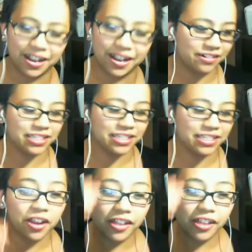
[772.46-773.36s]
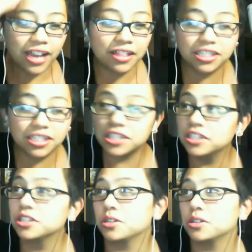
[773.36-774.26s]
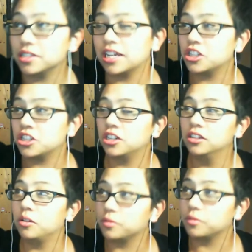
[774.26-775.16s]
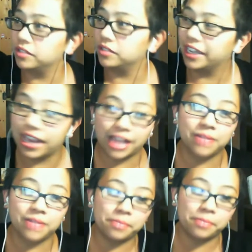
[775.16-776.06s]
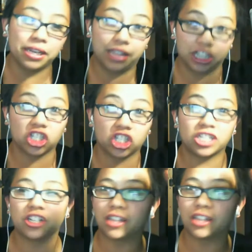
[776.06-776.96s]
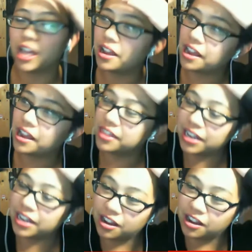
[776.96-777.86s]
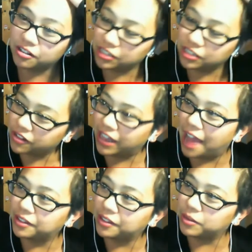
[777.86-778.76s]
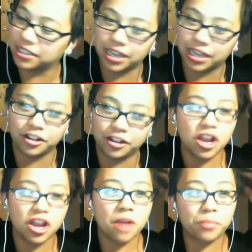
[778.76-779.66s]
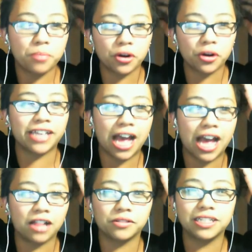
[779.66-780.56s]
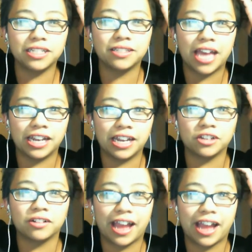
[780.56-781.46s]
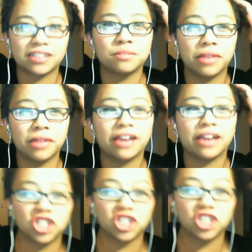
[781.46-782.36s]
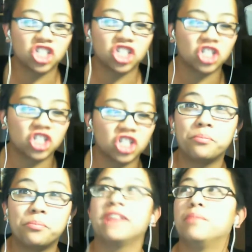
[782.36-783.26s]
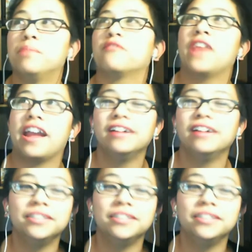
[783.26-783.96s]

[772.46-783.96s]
is, like, just the dessert section alone. Like, and I mean, like, it's a section. Like, I think I saw a Golden Corral ad that once said, burn calories getting your next plate, because it's such a big buffet.